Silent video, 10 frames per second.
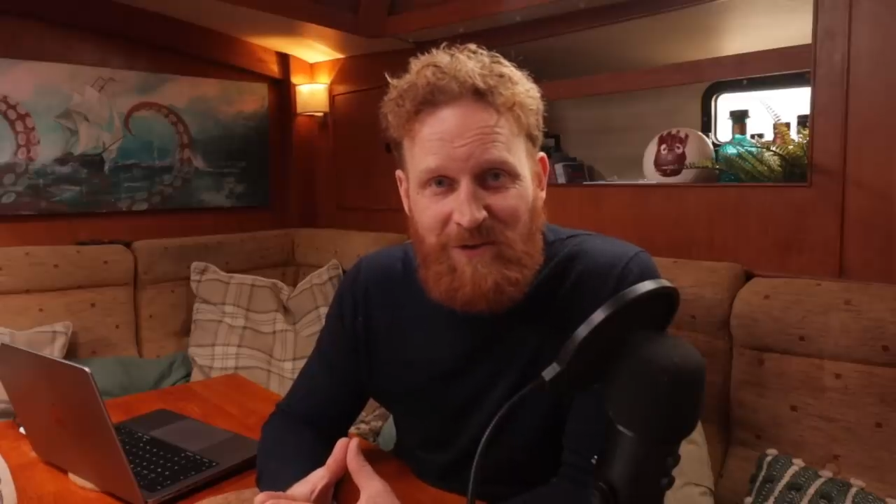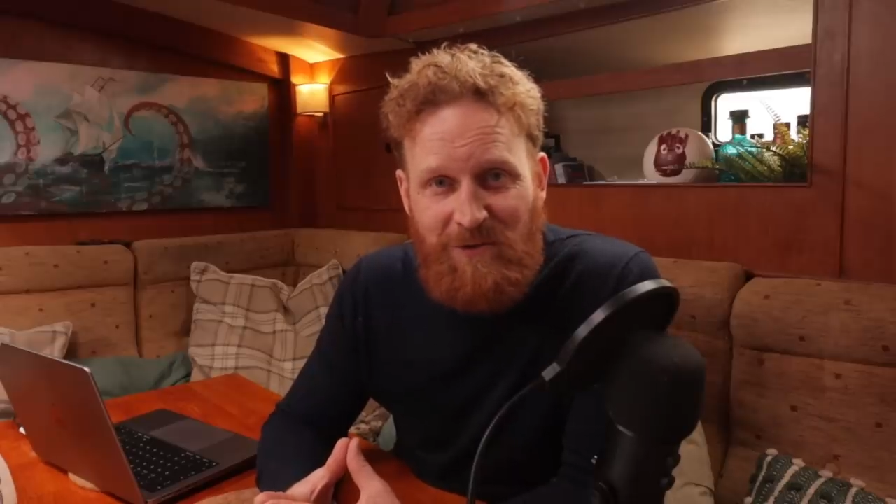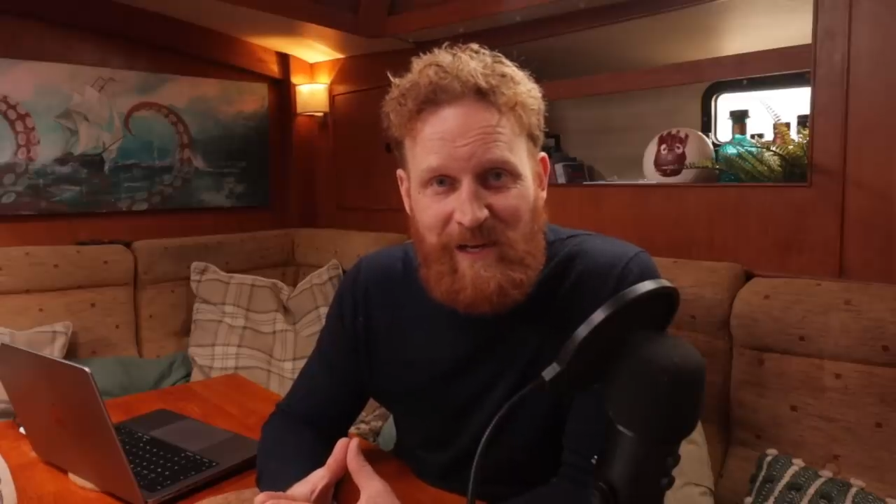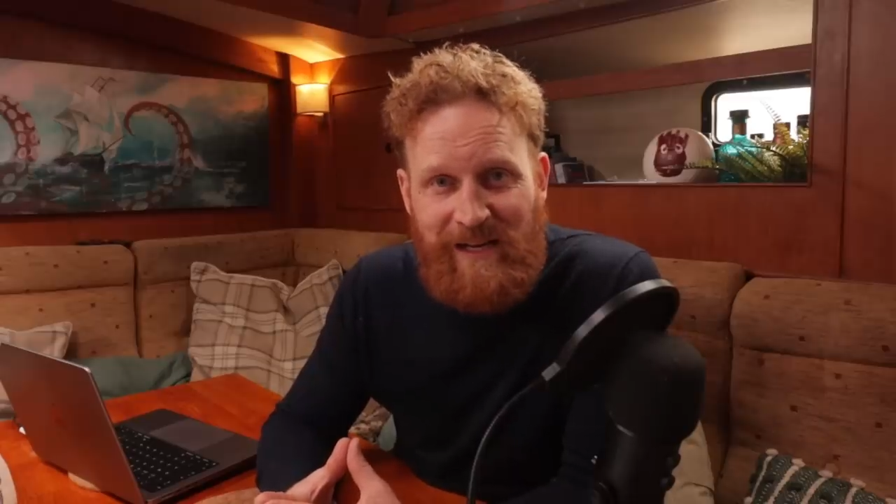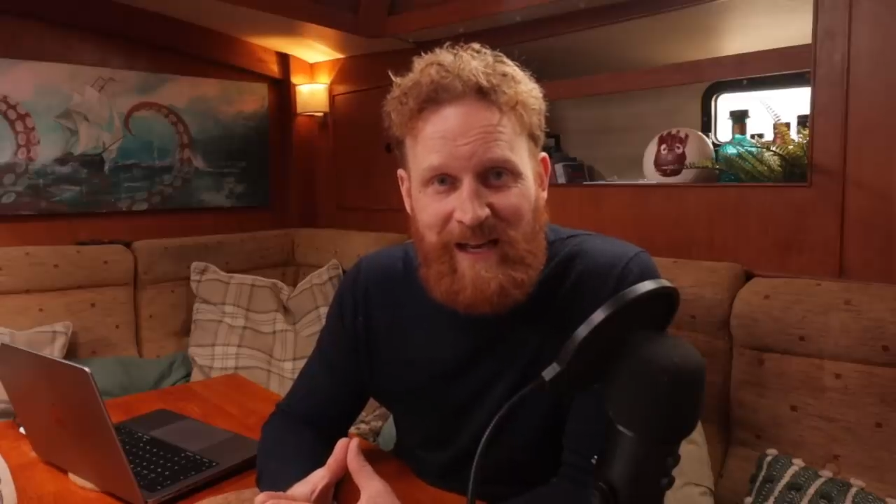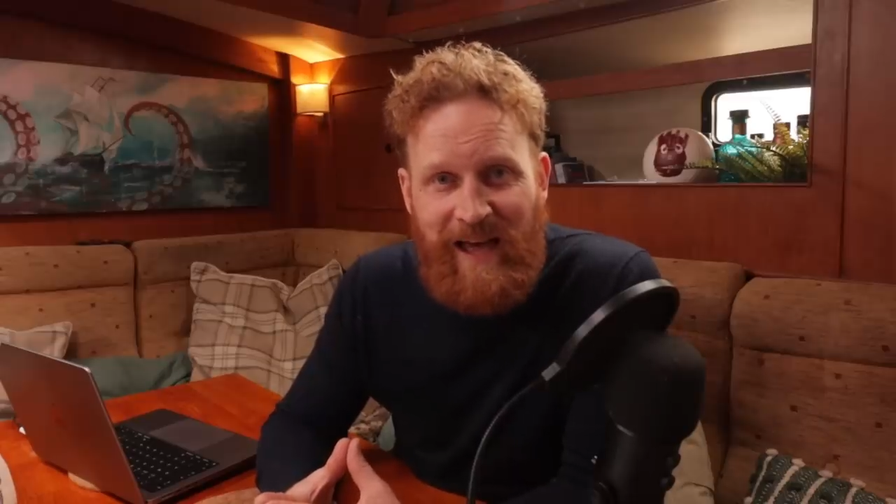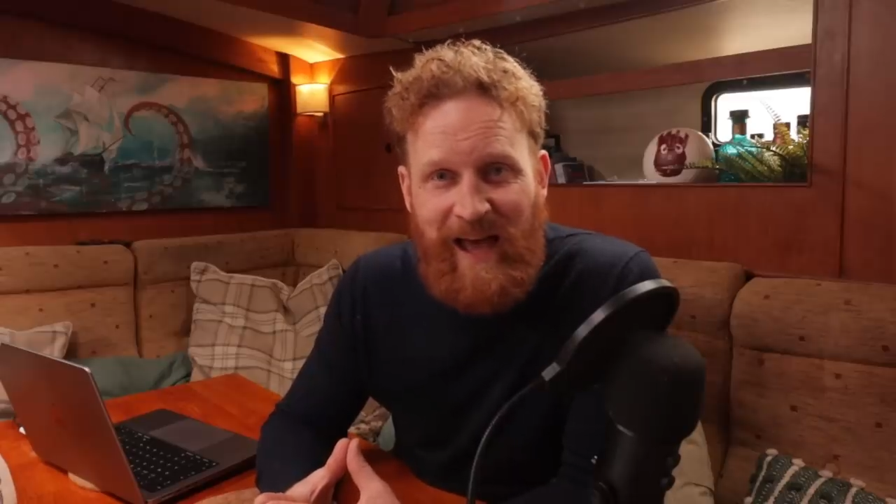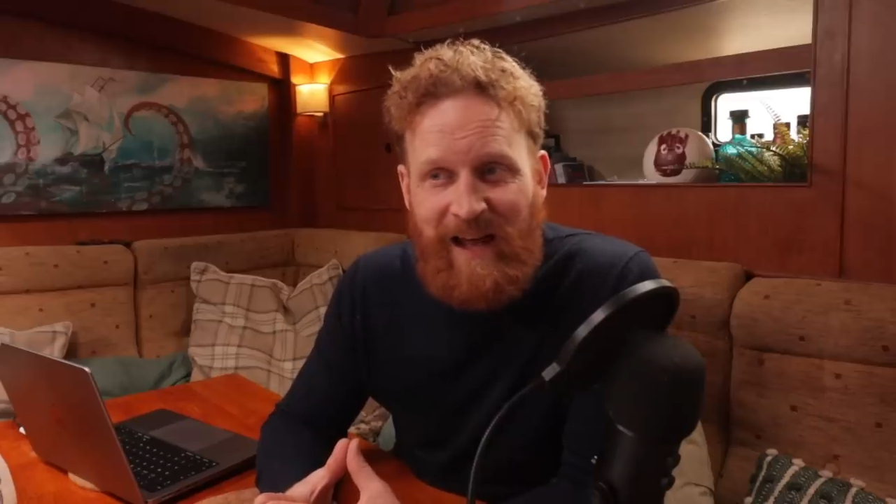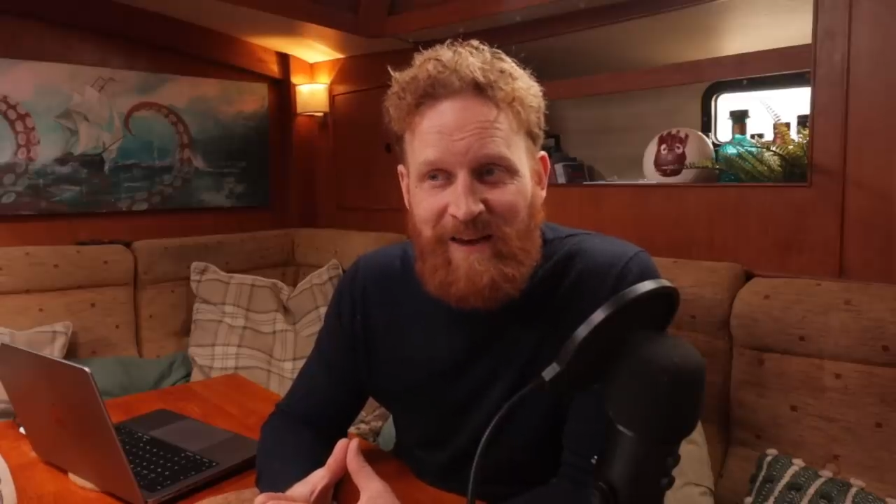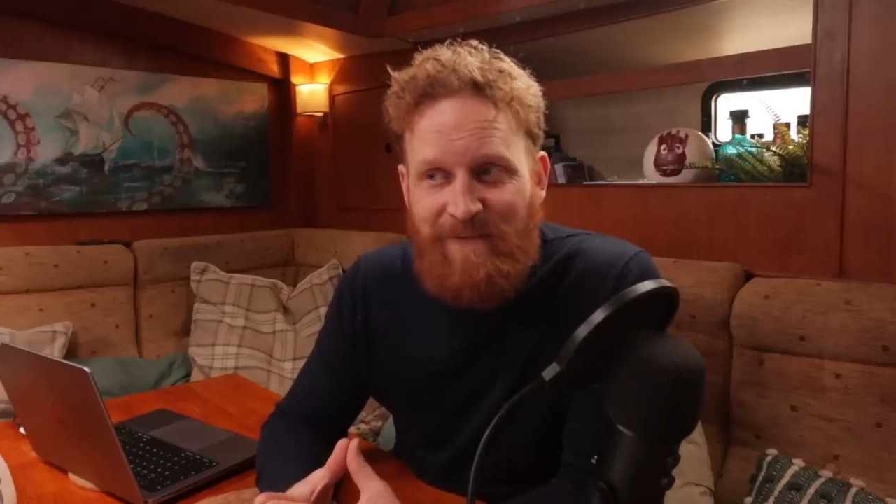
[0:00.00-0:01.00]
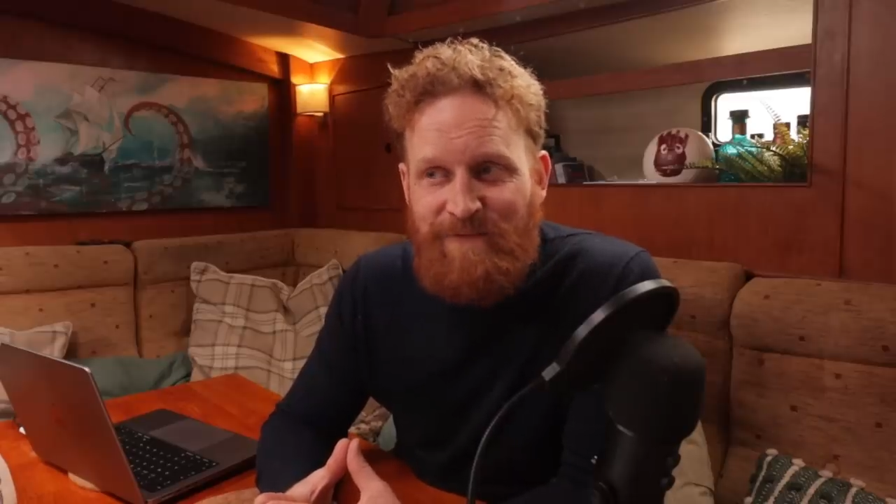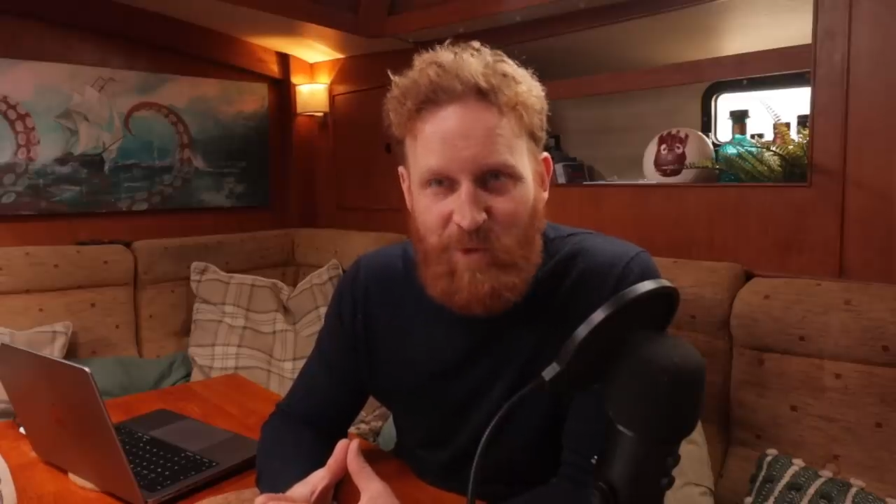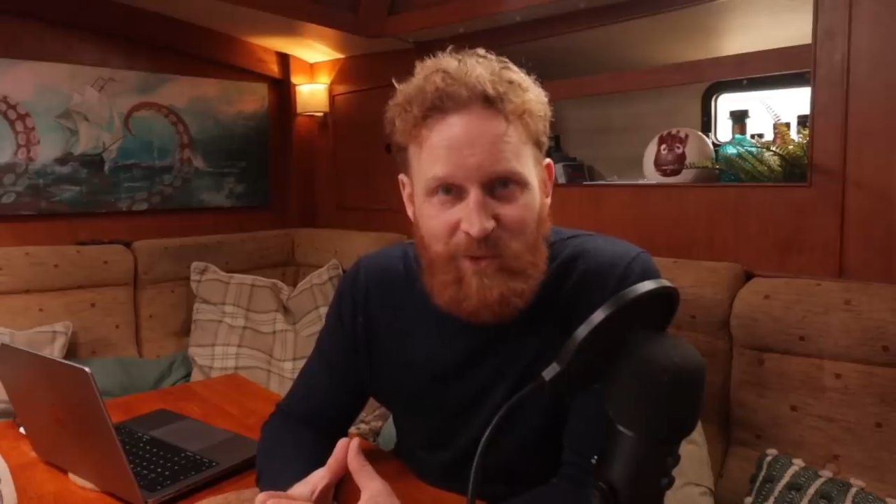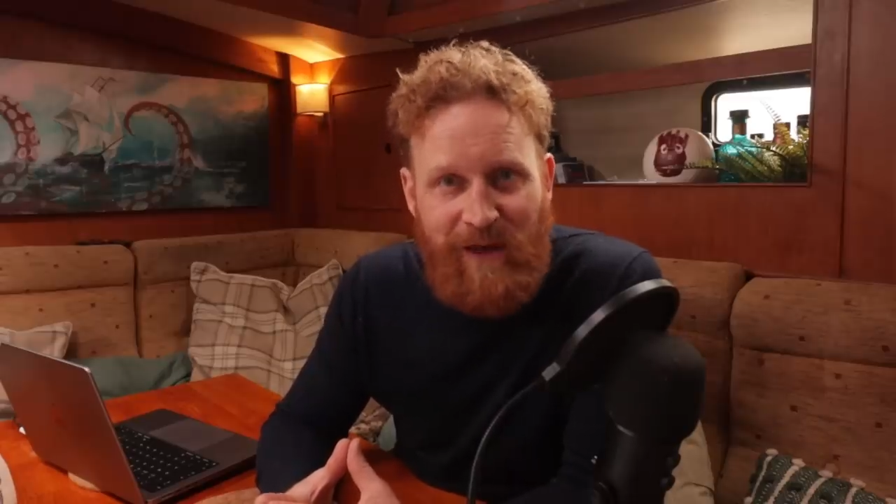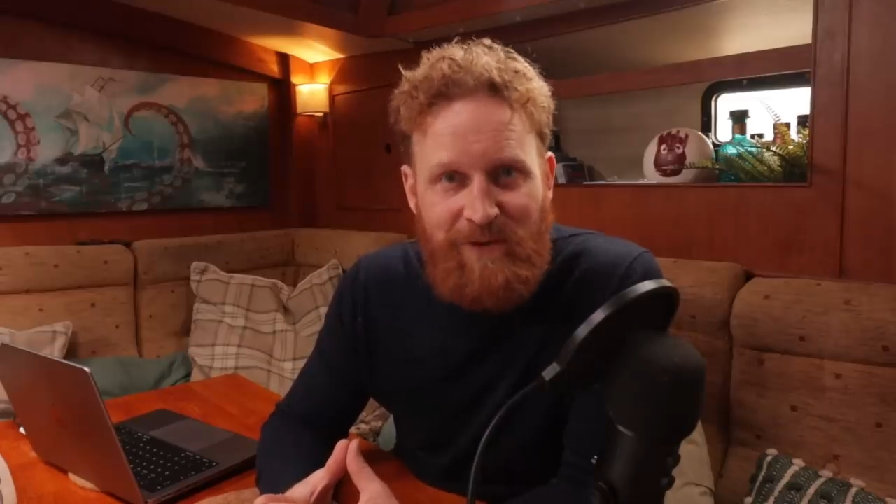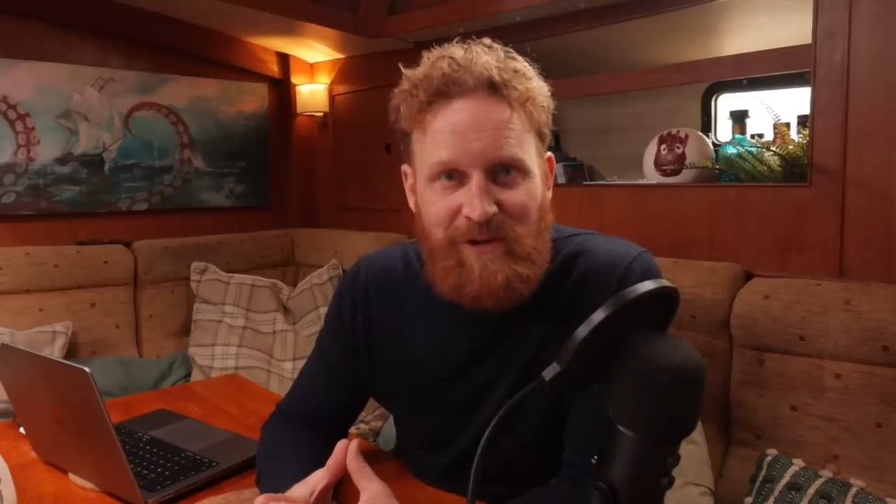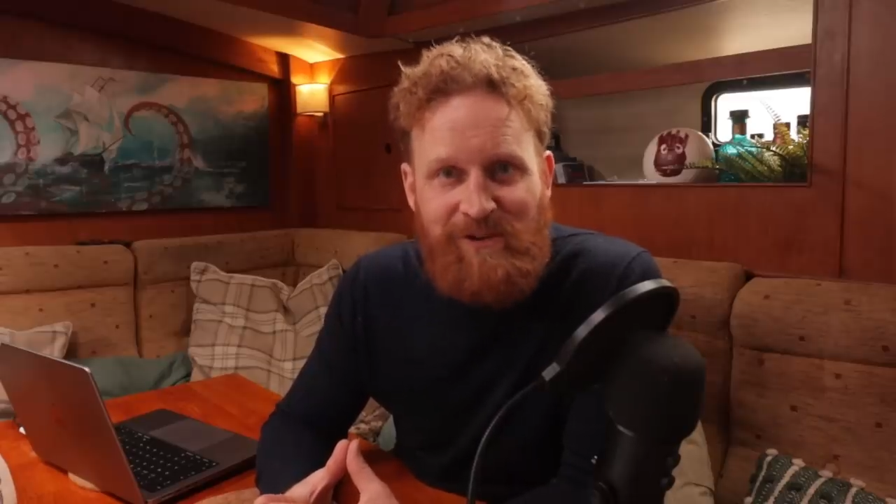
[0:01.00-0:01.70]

Queen. And for that